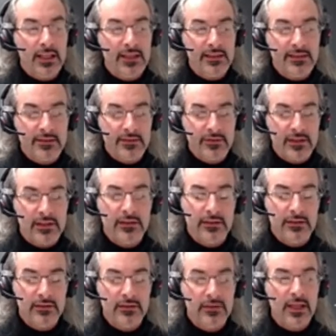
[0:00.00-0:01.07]
and get this result.
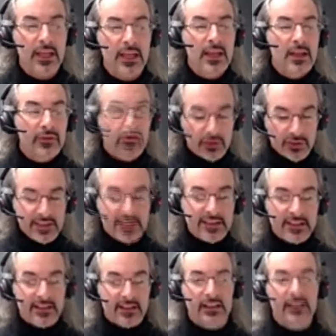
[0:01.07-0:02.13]
Okay, so this is
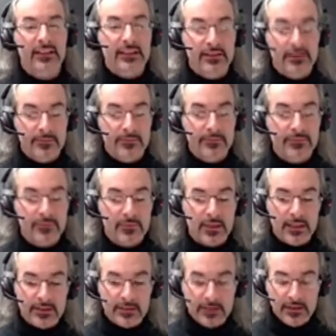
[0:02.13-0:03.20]
exact.
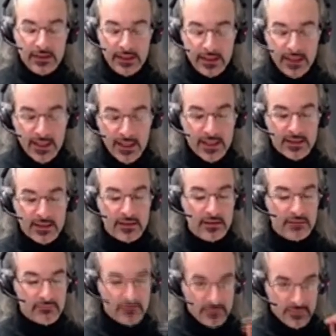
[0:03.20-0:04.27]
It's the leading n
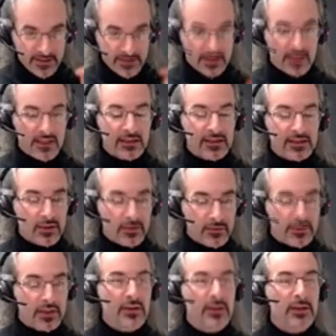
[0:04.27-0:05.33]
result
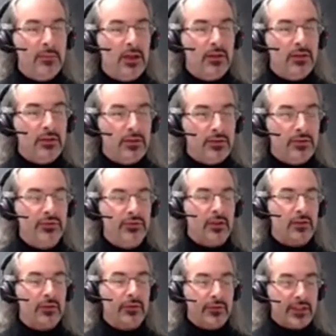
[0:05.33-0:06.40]
of the O(N) model on the
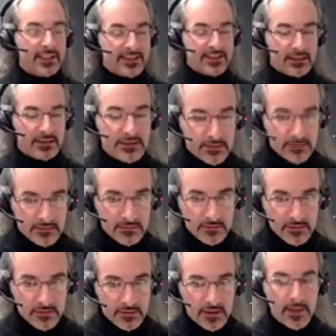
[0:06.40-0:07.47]
torus. That's it.
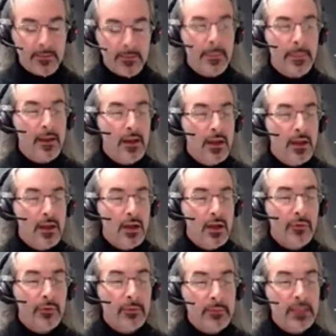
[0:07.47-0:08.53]
Okay.
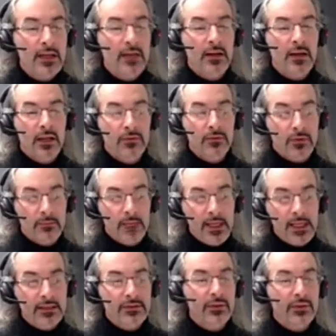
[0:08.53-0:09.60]
From here, I do a
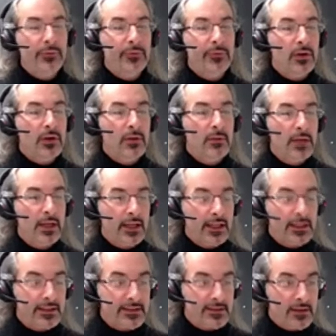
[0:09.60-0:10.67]
Mellin transform, I
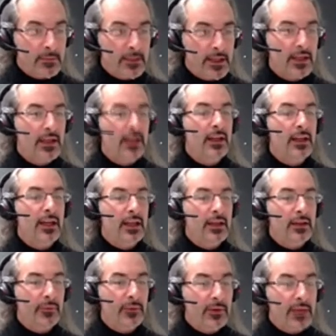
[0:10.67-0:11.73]
get this omega,
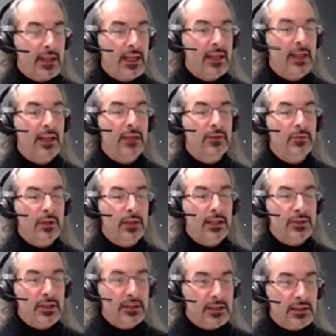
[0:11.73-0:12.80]
and from there, I do a
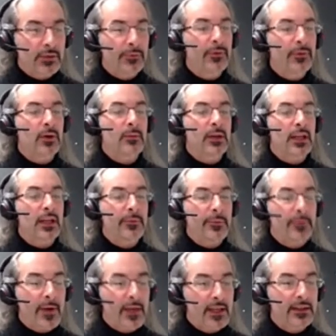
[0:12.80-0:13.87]
Legendre transform, and
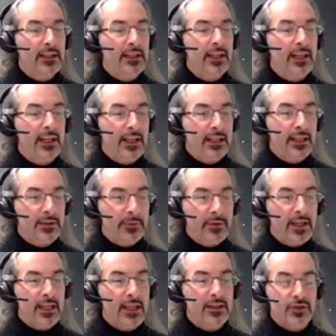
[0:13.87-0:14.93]
finally, I get the
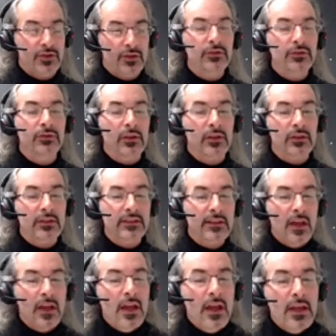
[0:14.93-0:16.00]
free energy on the torus.
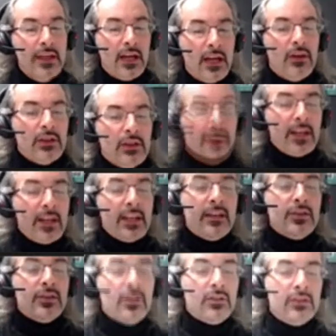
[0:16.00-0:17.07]
Now, the free
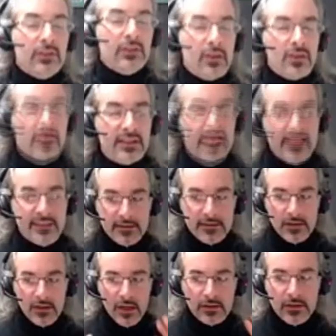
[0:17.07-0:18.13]
energy on the torus is
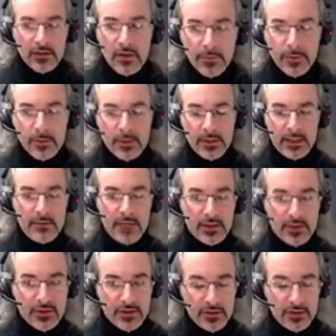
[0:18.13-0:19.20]
not the conformal
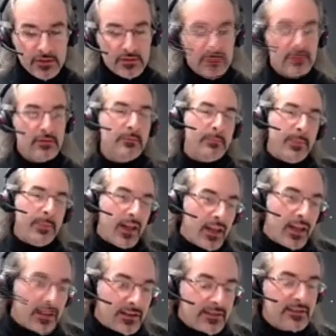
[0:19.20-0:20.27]
dimension,
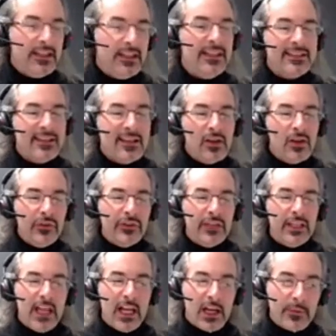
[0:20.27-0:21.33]
but it's close
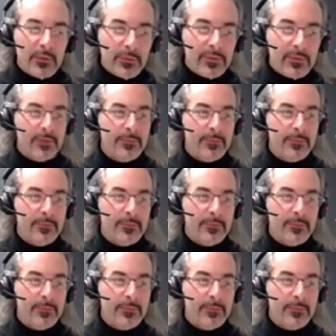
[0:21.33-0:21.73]
enough,